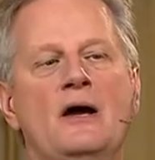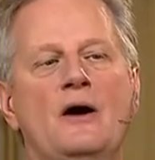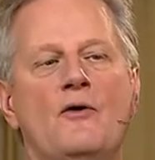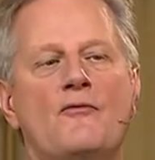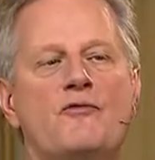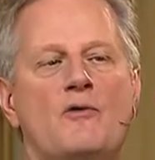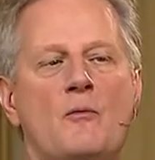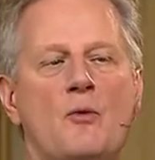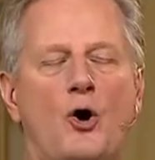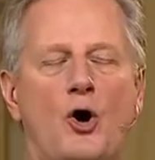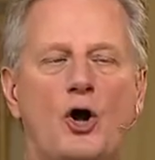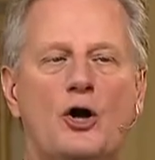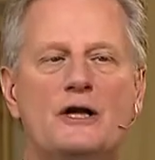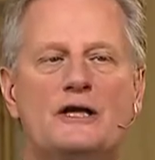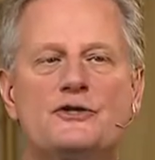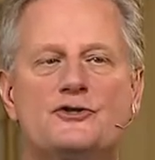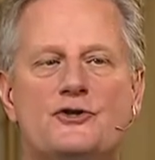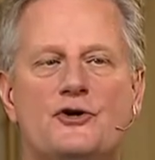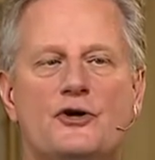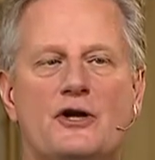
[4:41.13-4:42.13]
from all
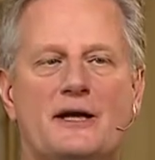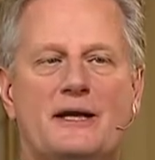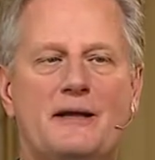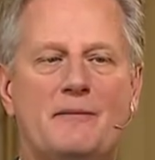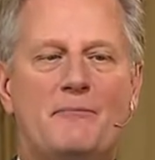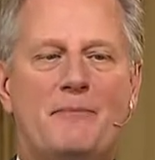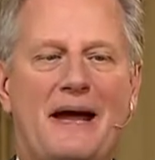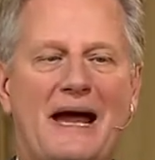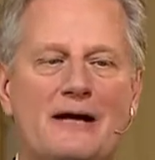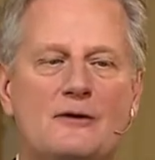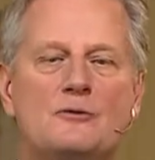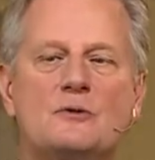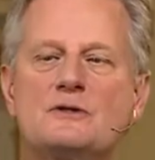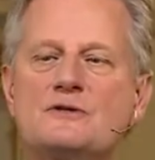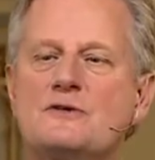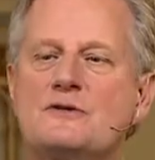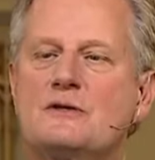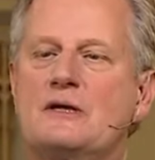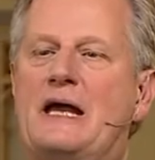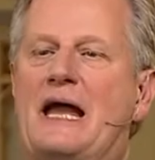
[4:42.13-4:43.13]
eternity
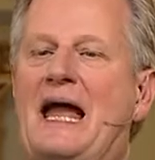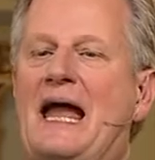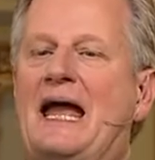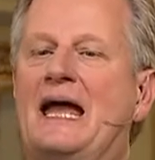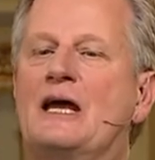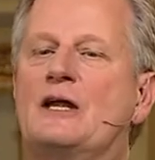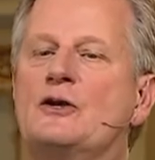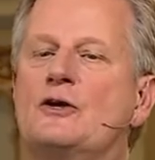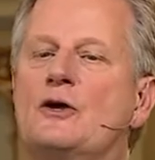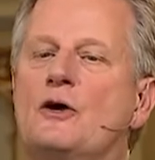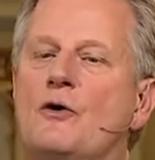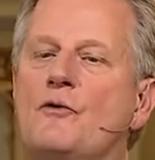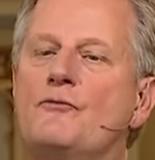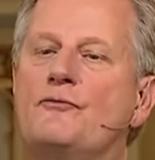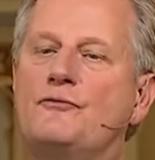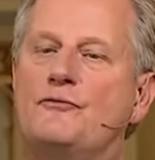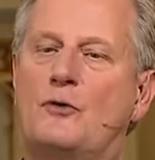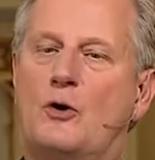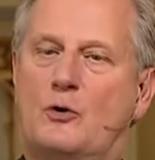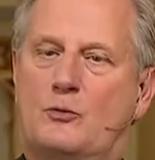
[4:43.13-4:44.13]
backwards and
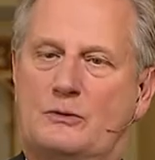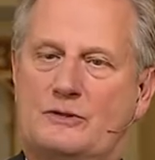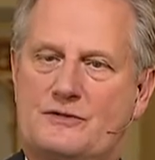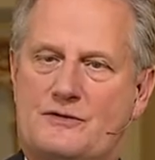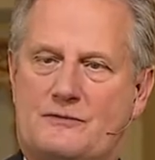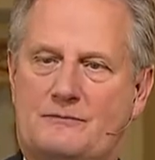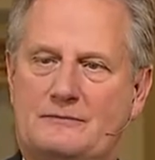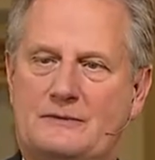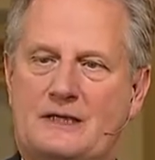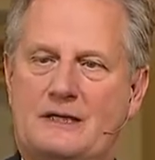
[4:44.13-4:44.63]
forwards.